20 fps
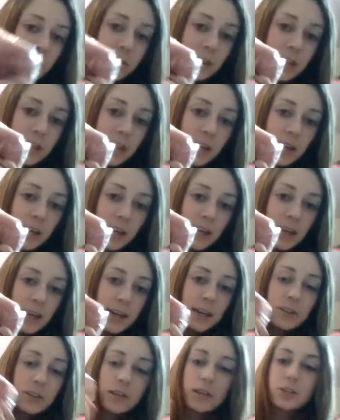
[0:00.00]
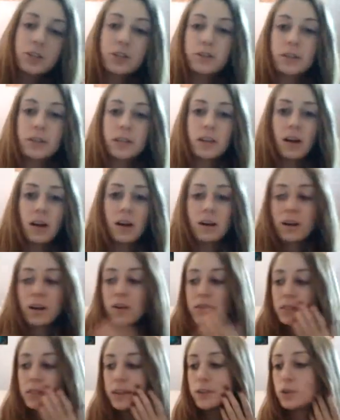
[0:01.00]
it's really curly, and it's actually really long.
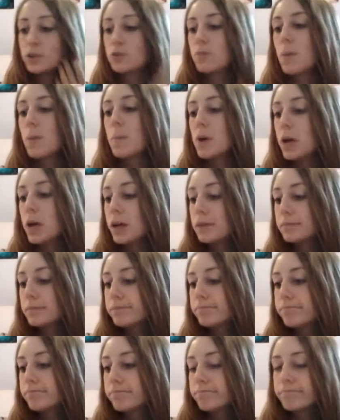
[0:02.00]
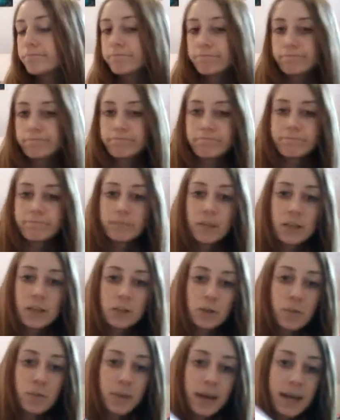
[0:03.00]
It goes down to my butt.
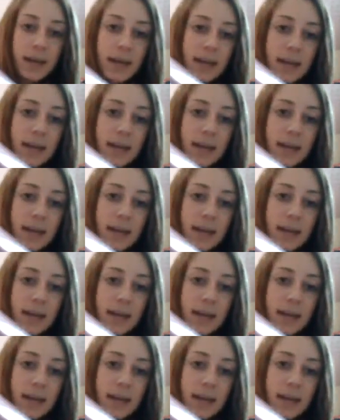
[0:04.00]
To my